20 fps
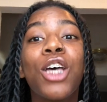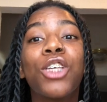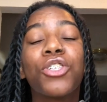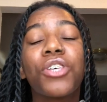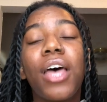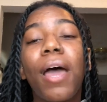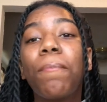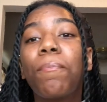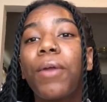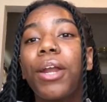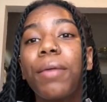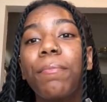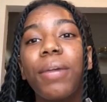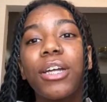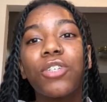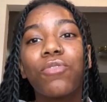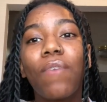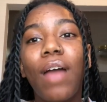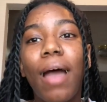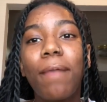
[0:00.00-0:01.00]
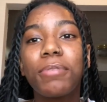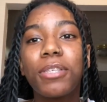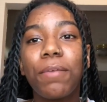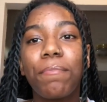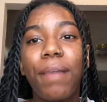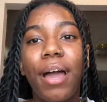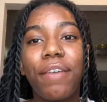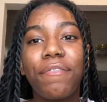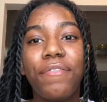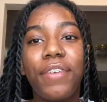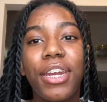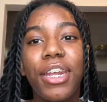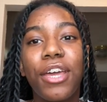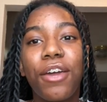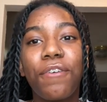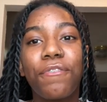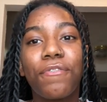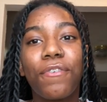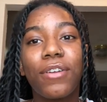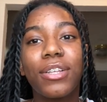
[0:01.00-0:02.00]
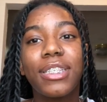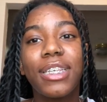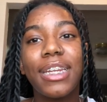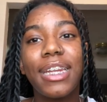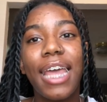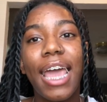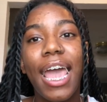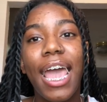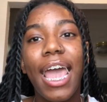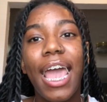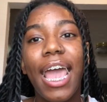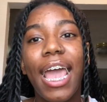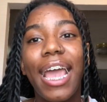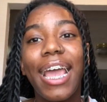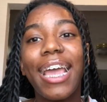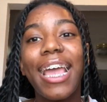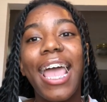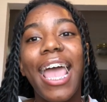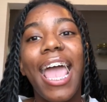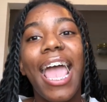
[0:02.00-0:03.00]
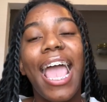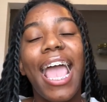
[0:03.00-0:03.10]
So that pretty much wraps up my video for today.